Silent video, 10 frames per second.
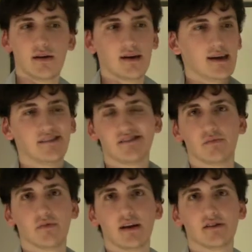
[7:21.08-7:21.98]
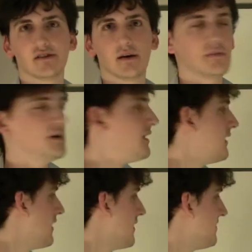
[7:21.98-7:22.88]
instant readership.
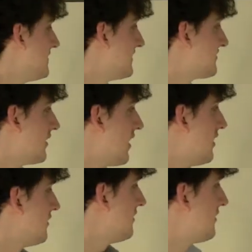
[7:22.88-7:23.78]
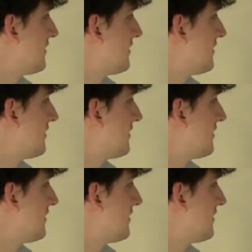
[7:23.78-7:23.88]
This alone